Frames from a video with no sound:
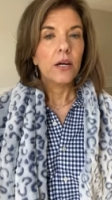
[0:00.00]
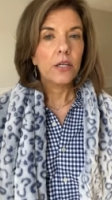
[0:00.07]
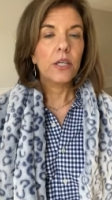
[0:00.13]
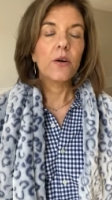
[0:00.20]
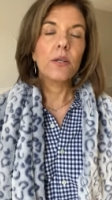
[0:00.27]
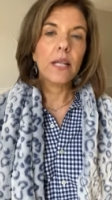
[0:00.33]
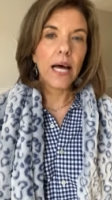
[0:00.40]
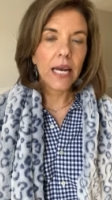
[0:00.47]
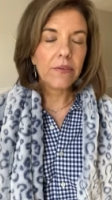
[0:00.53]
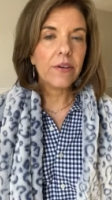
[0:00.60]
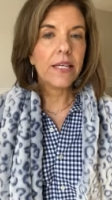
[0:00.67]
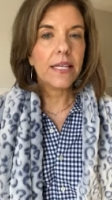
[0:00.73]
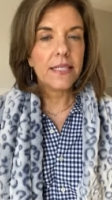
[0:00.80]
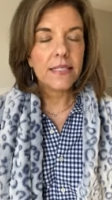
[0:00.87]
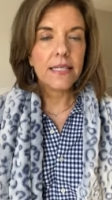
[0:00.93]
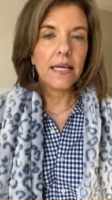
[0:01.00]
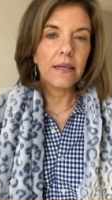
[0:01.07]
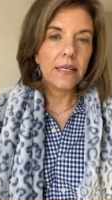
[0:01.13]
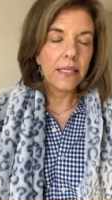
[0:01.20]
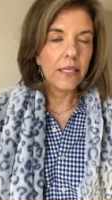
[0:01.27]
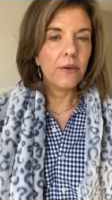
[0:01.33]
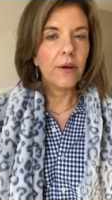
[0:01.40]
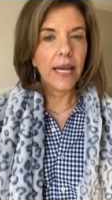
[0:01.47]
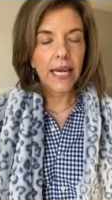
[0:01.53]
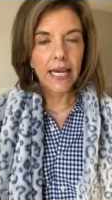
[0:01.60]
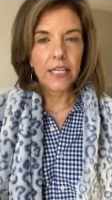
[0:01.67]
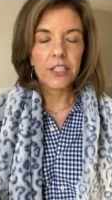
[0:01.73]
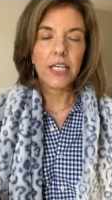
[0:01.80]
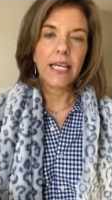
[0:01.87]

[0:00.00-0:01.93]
you know, a lot of it is, uh, you know, age.